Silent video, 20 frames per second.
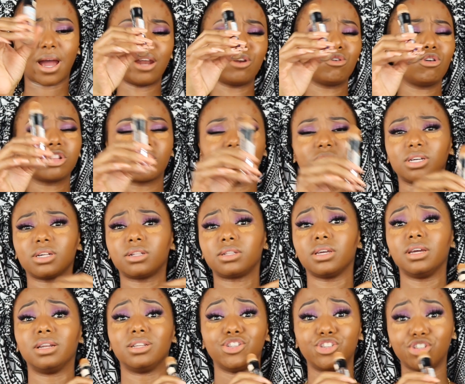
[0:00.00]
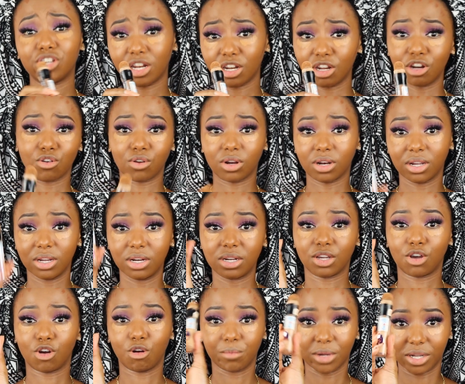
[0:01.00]
I'd also just in general
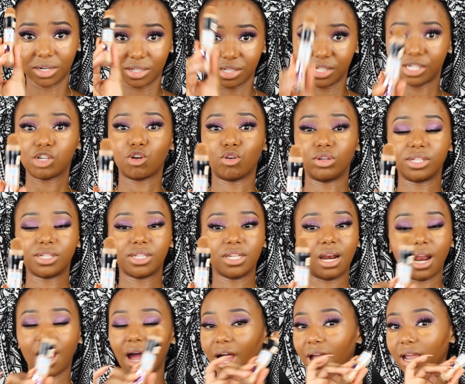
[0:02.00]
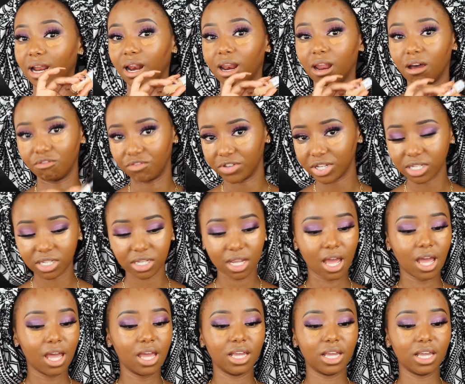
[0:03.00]
recommend this concealer. I love it.